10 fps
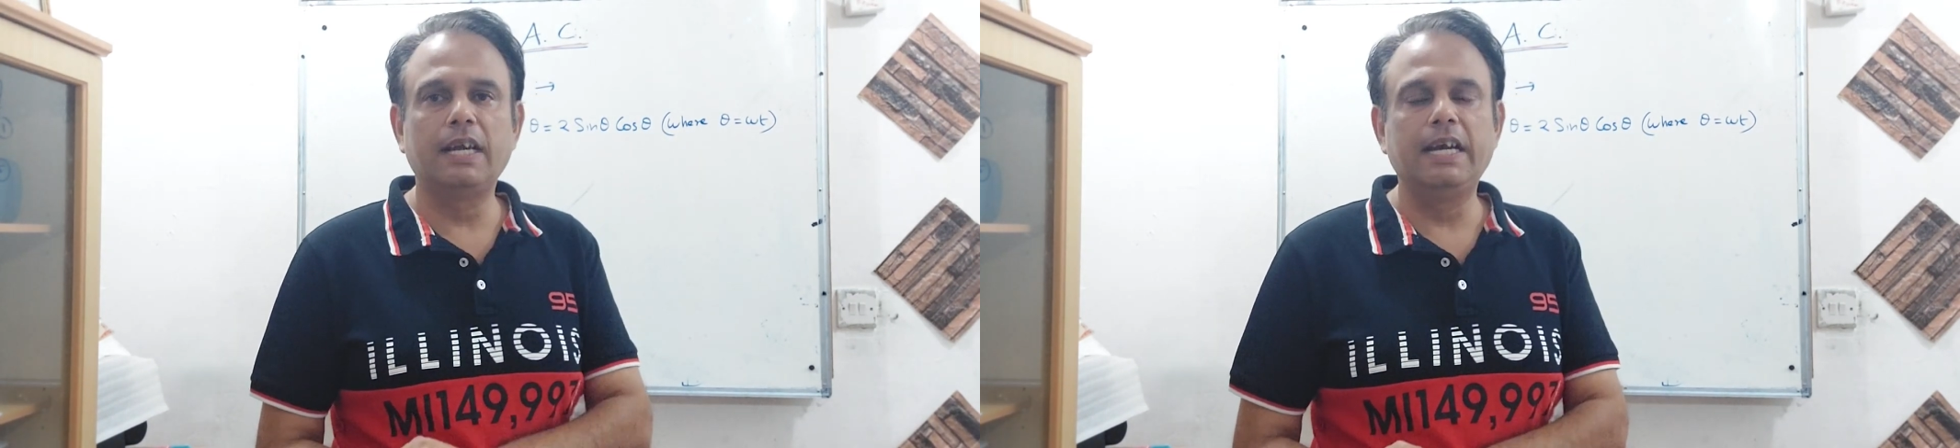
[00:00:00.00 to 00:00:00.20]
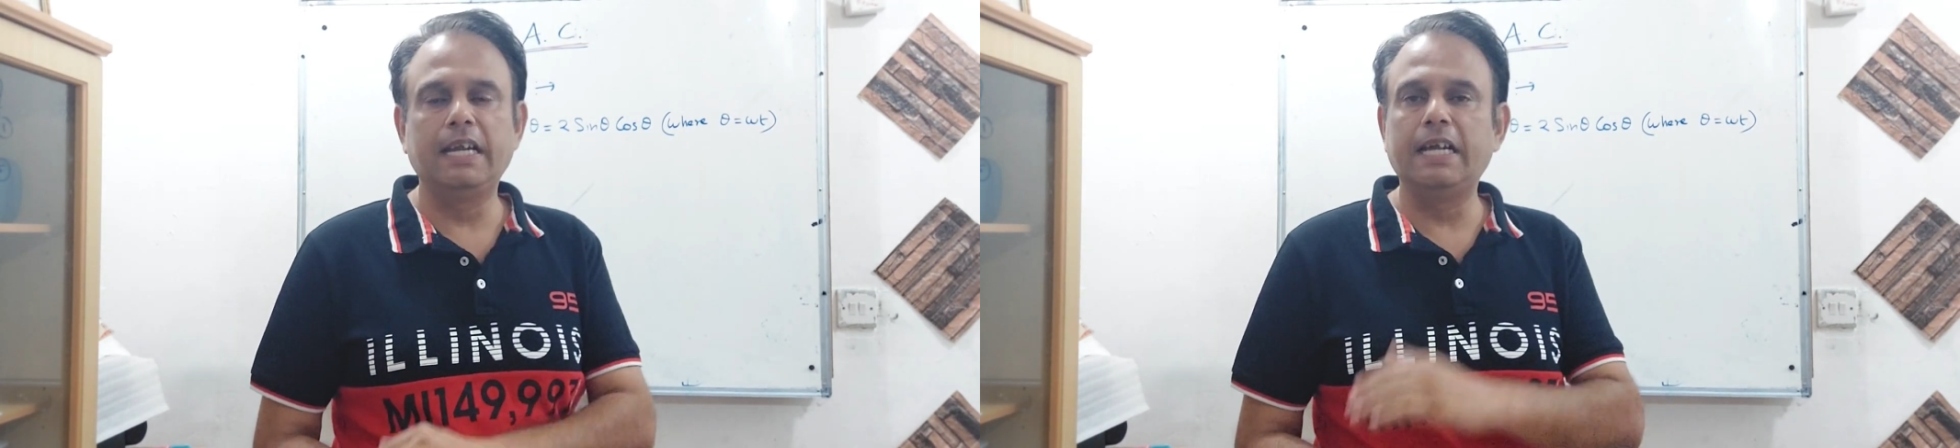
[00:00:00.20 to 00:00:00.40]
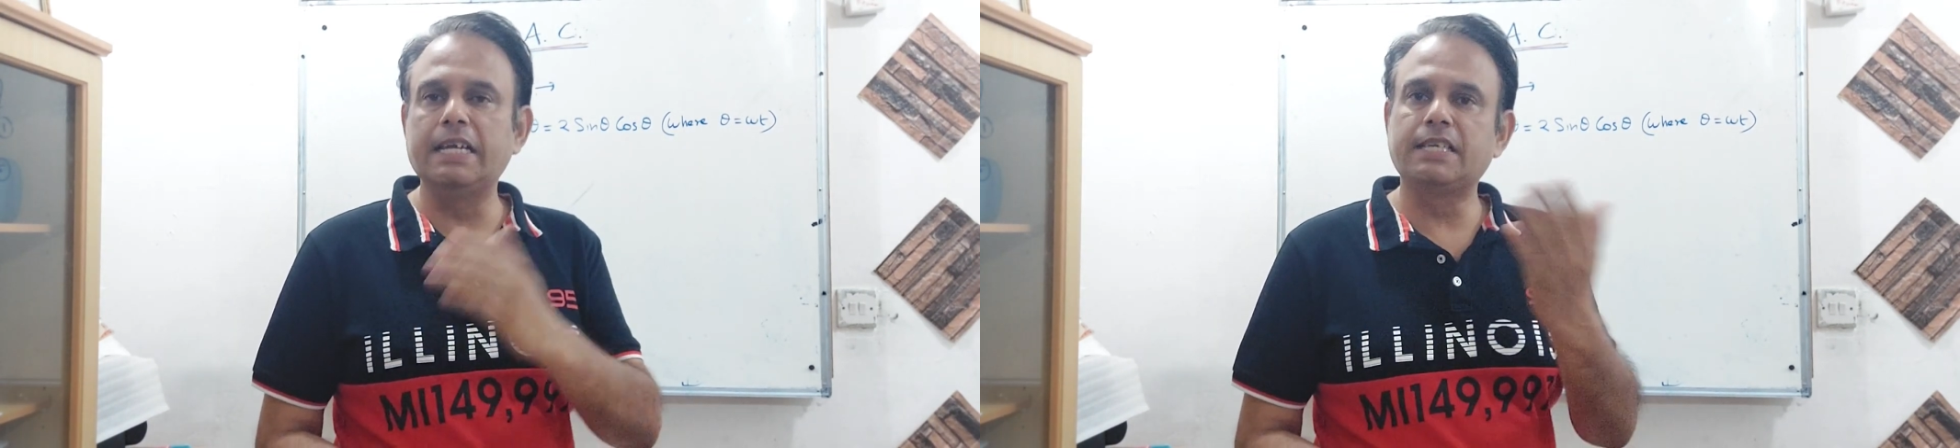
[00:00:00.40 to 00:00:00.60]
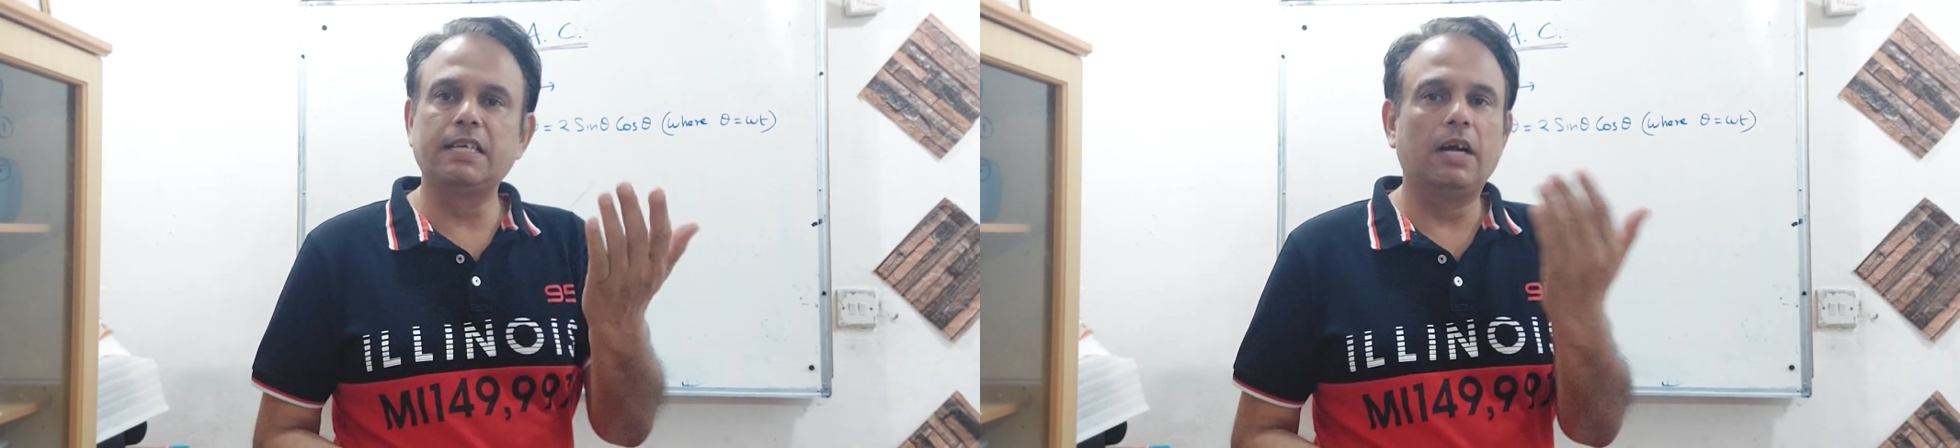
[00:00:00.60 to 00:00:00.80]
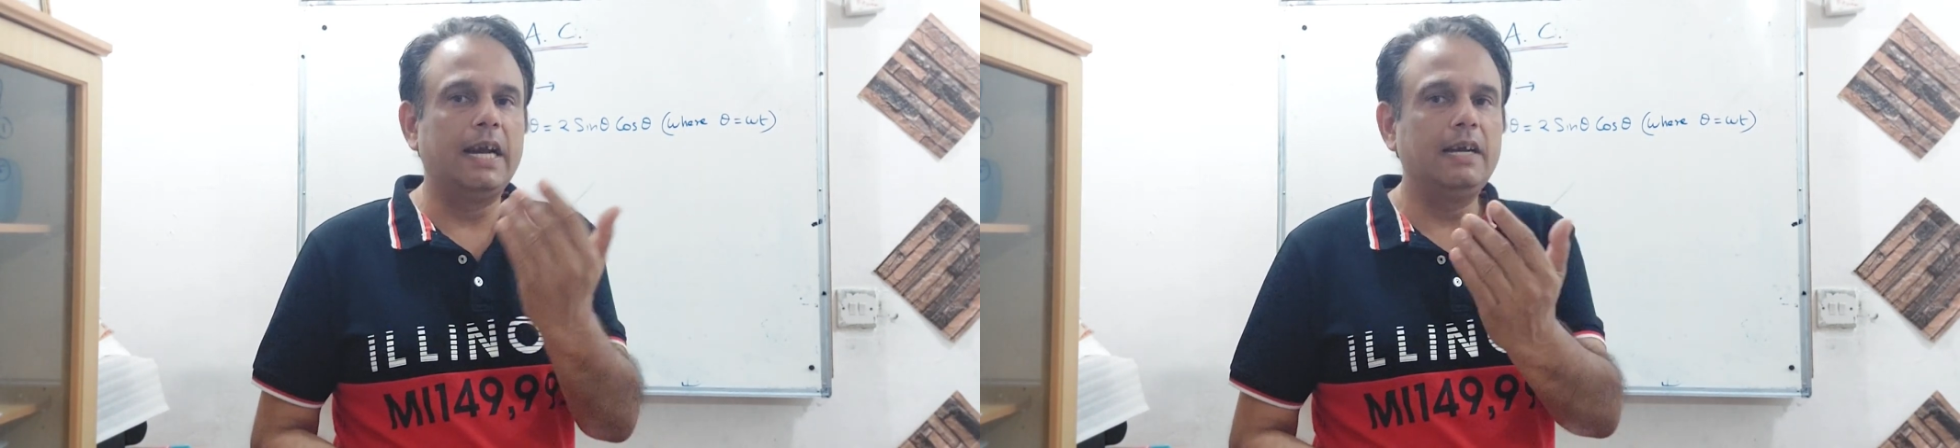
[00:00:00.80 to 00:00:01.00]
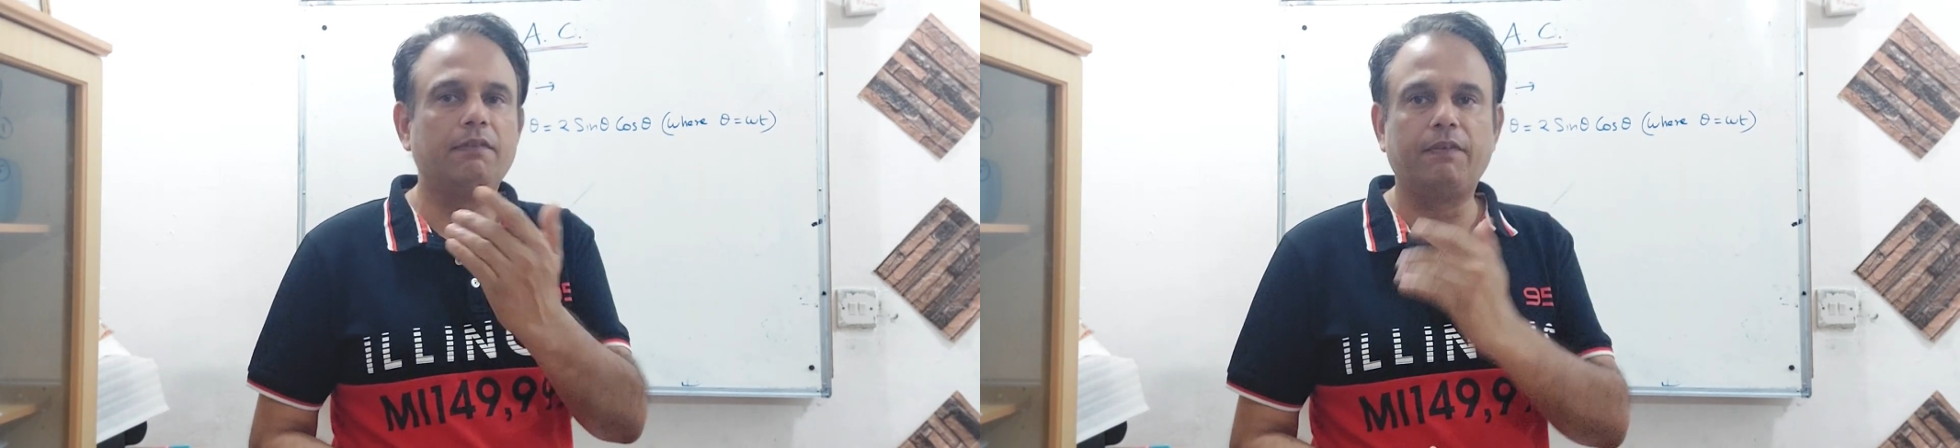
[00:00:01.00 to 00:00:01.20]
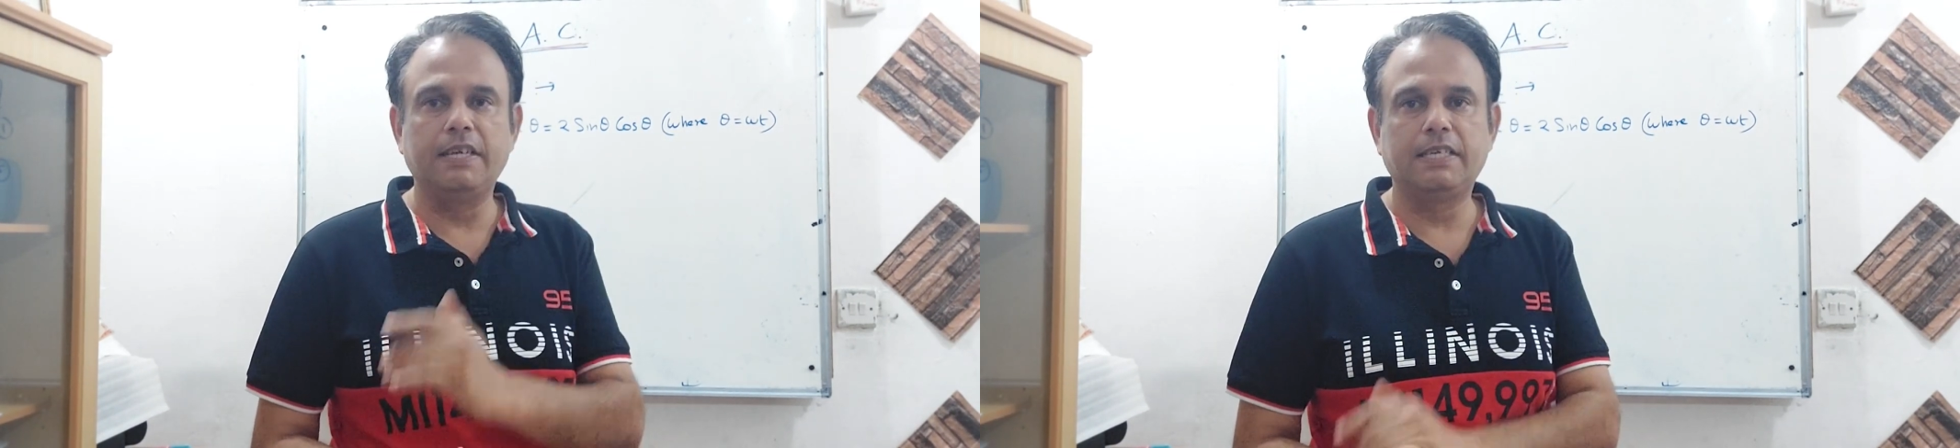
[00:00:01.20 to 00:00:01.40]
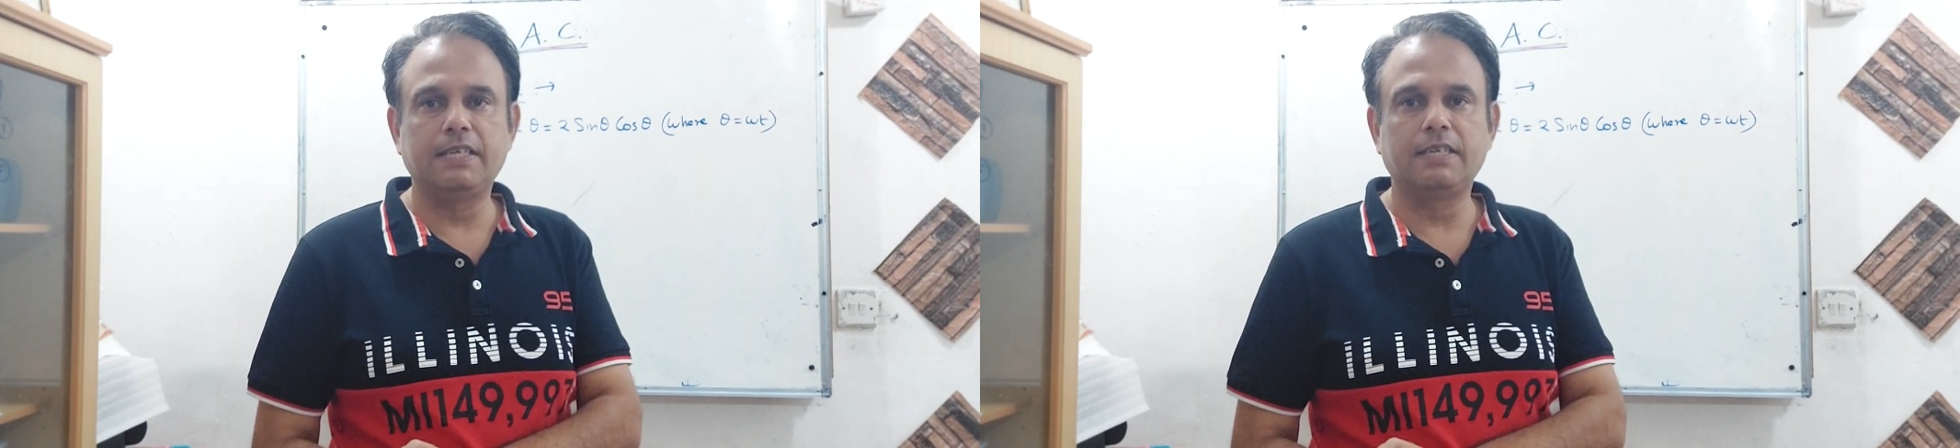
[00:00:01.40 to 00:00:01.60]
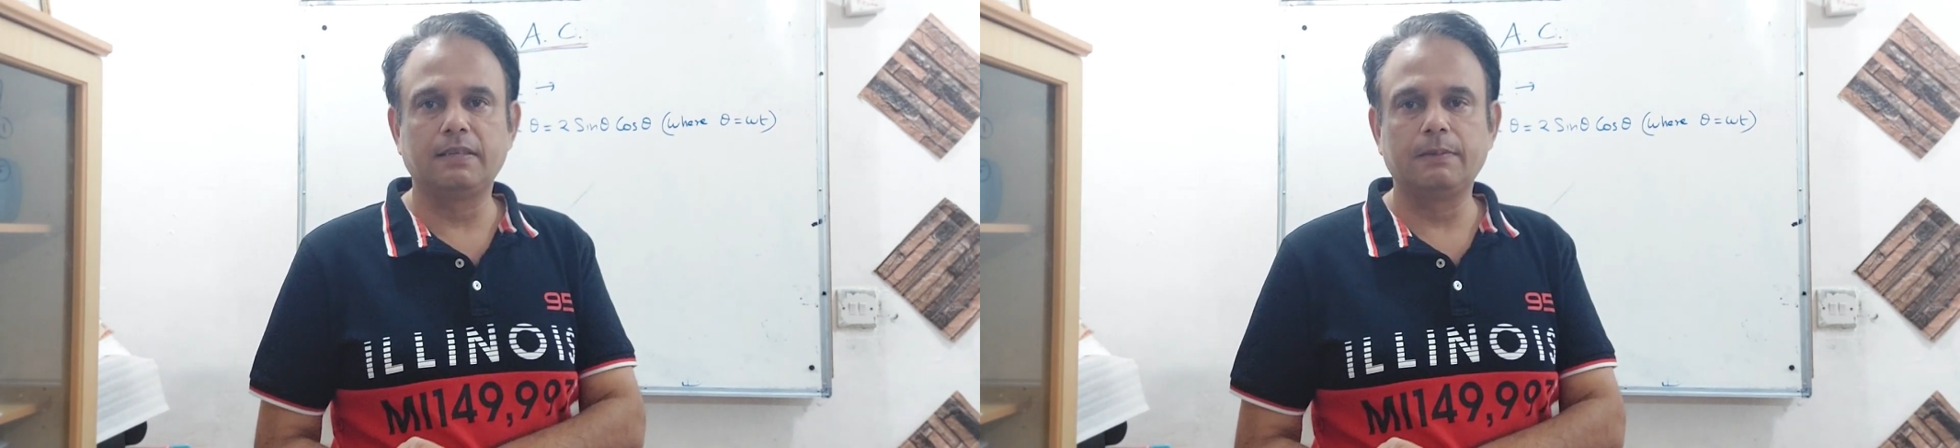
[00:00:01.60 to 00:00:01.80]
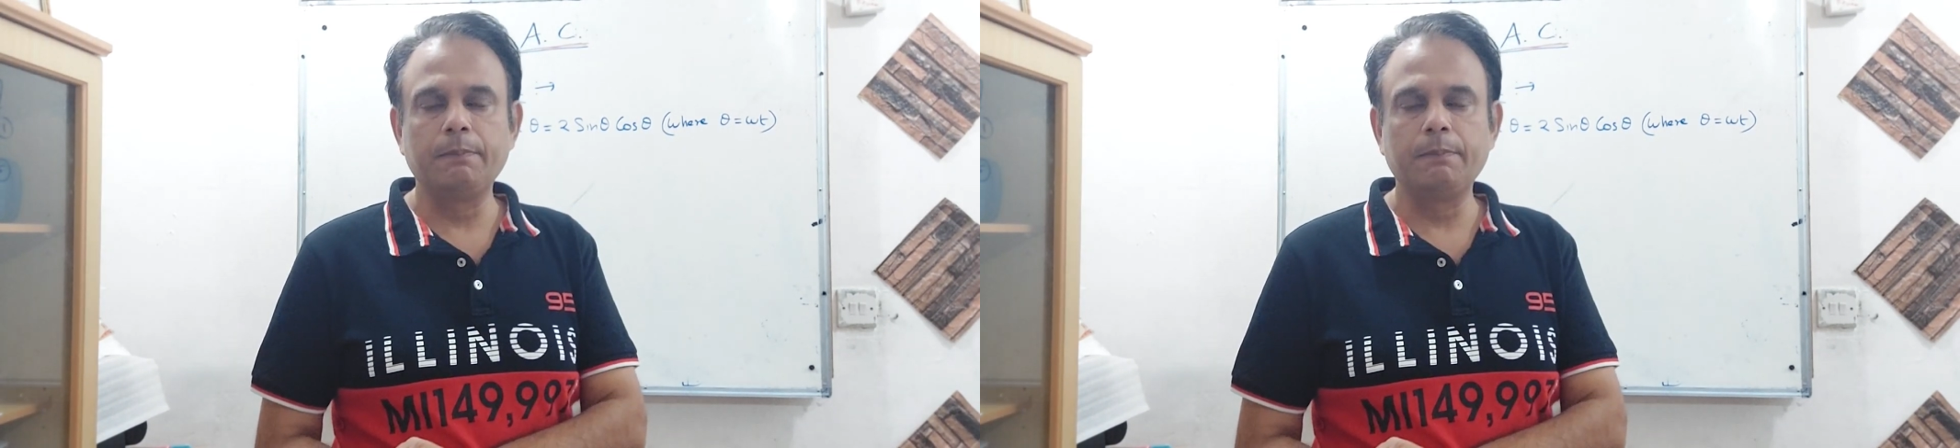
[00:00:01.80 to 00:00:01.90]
integration and differentiation.